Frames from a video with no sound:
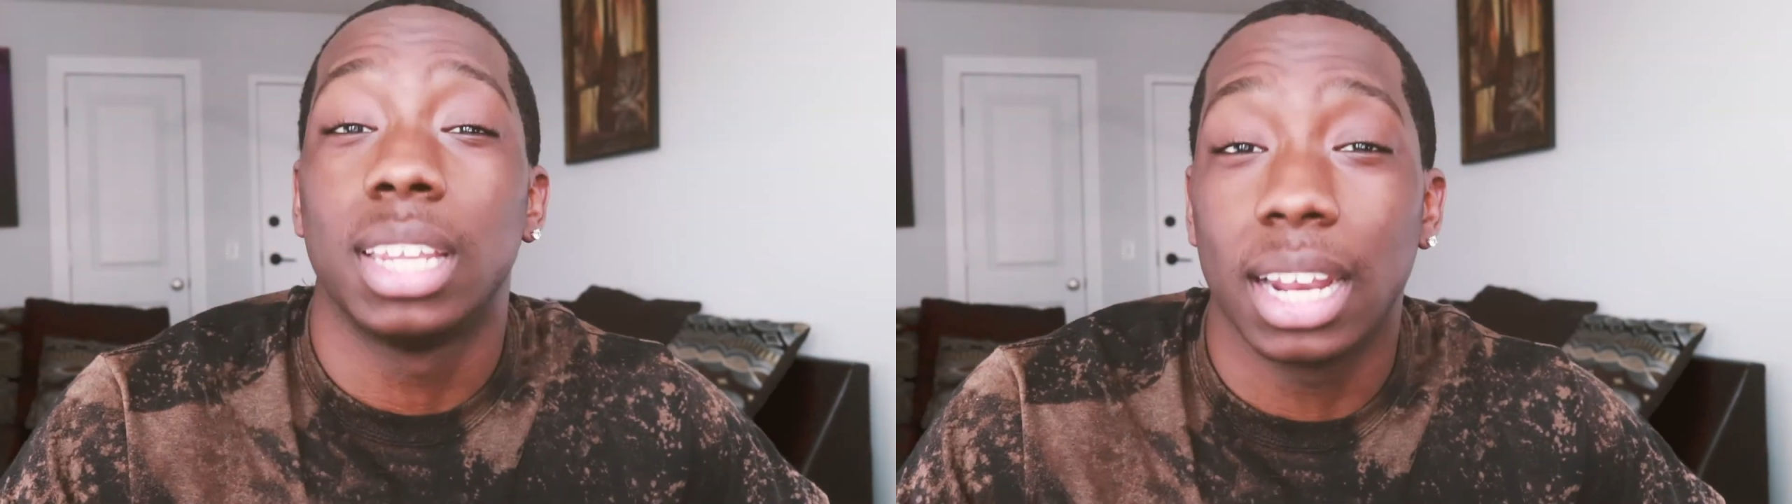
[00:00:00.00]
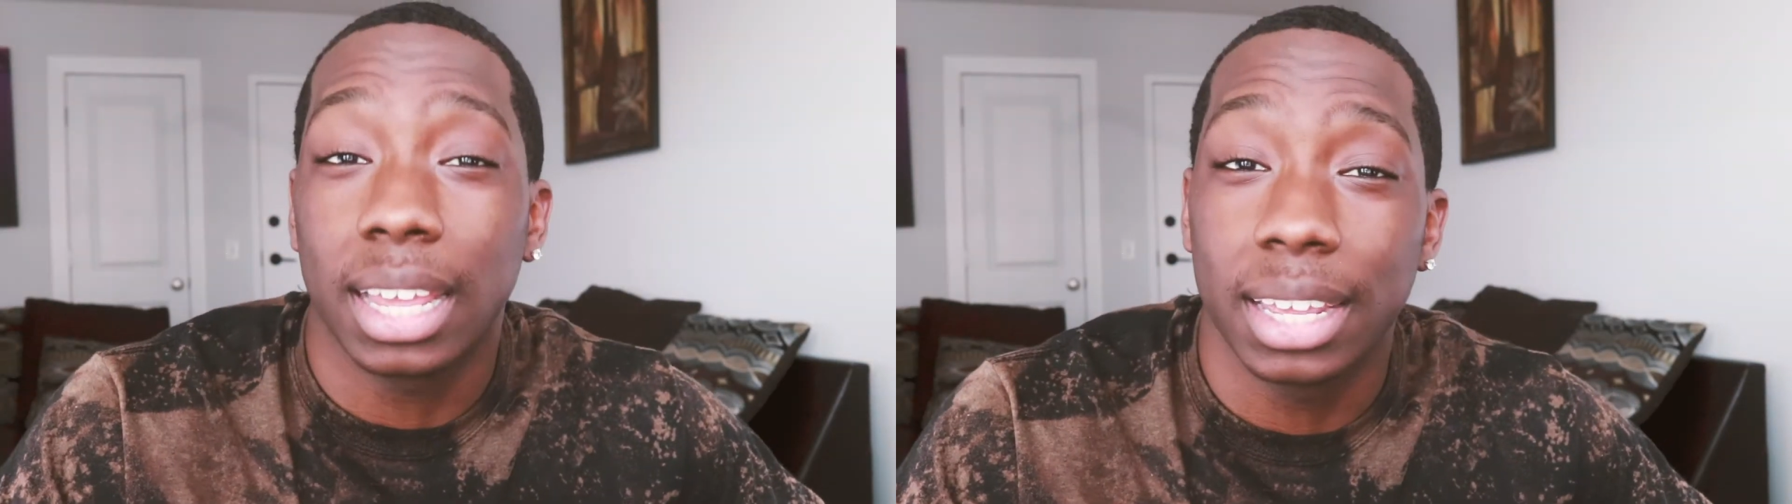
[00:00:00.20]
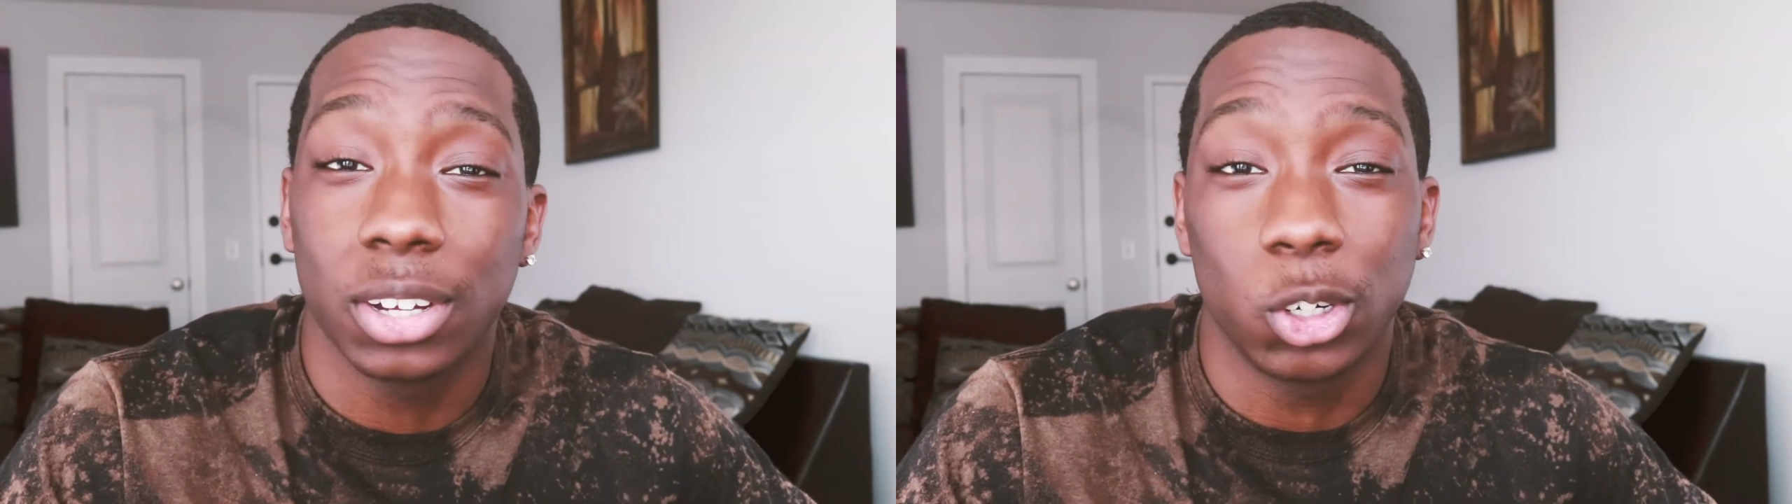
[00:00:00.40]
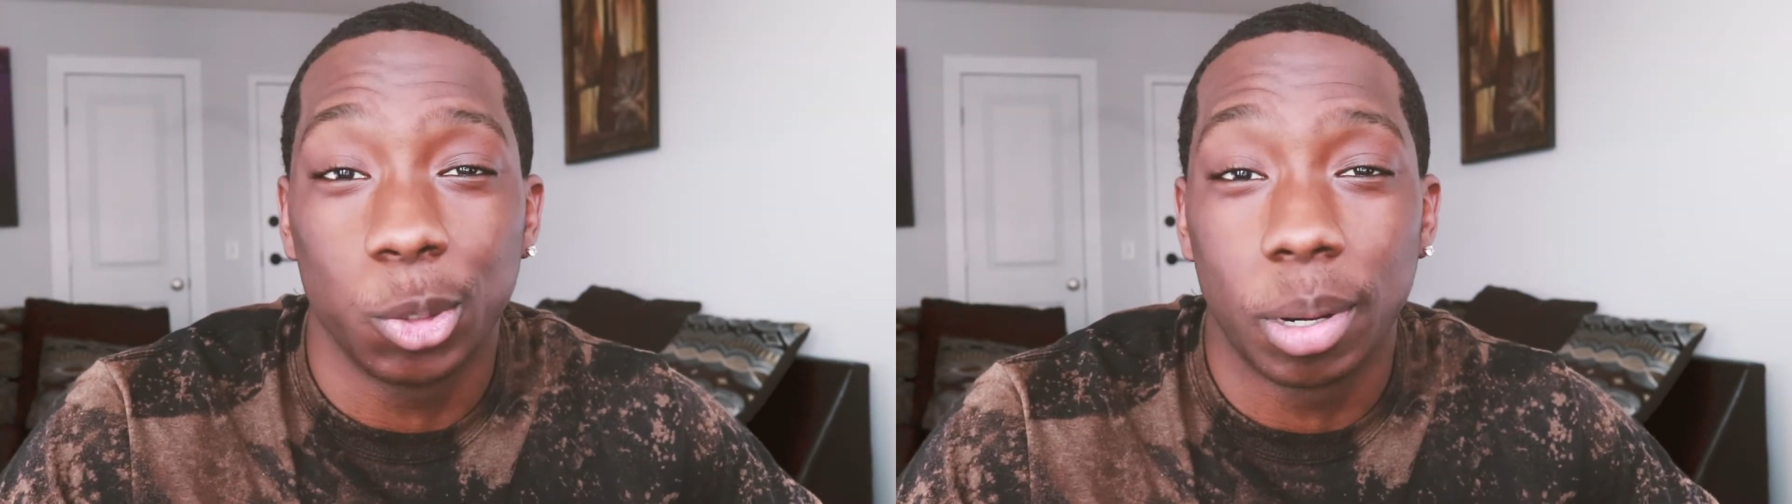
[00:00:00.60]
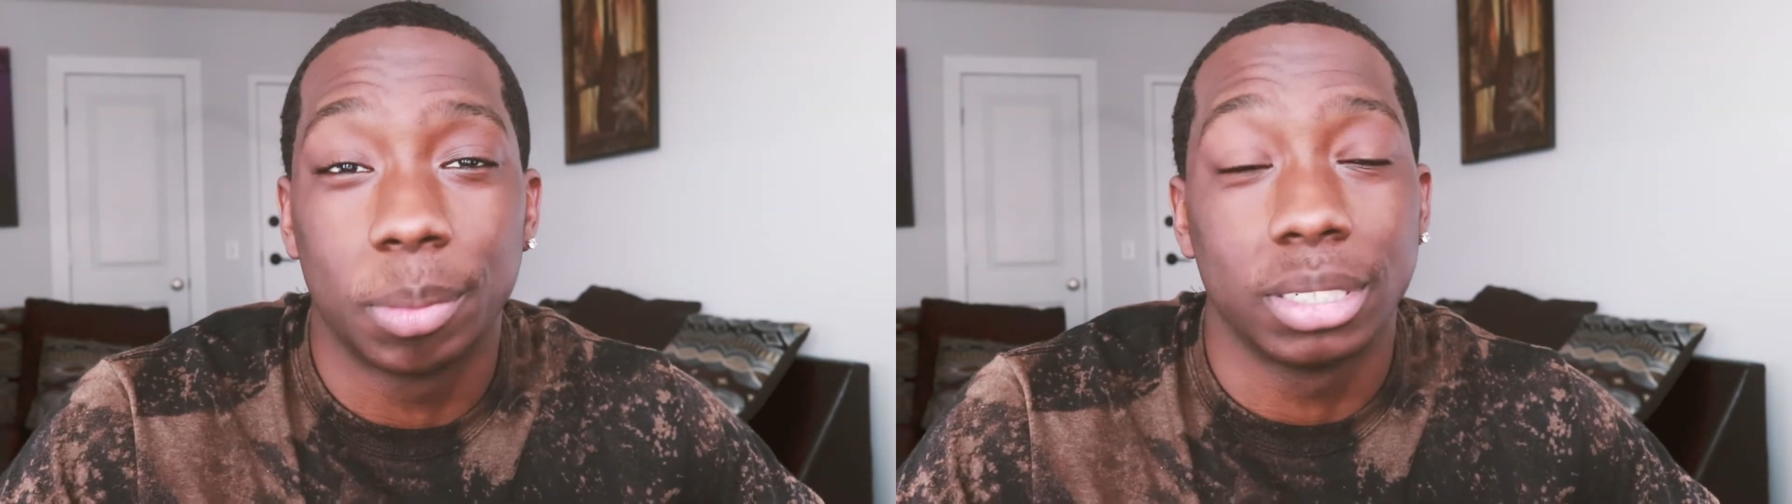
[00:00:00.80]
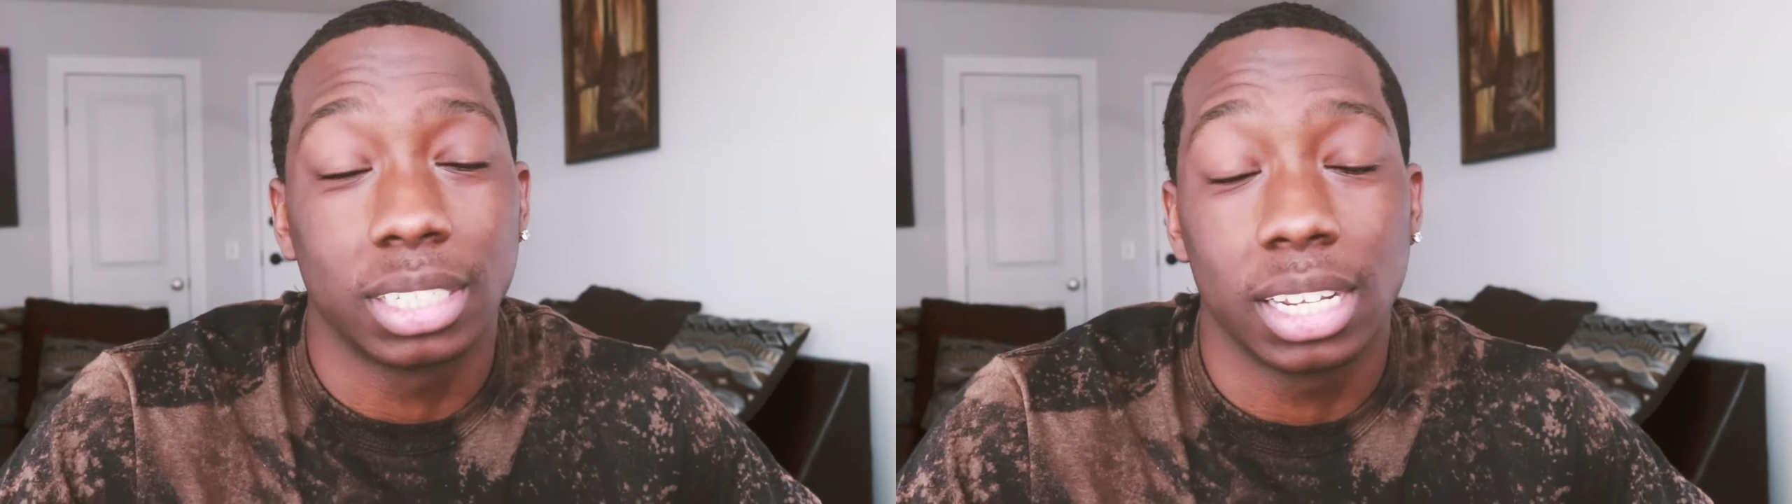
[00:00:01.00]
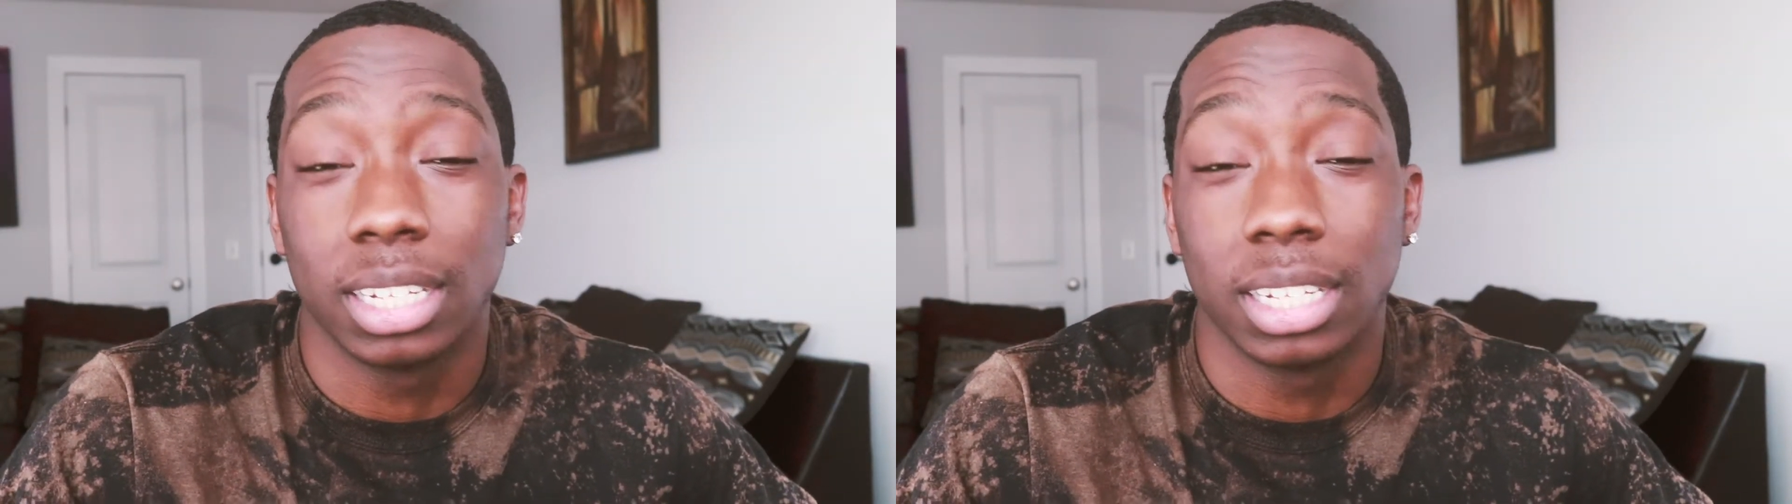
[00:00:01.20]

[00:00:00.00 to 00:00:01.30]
Then I get home and I'm just like,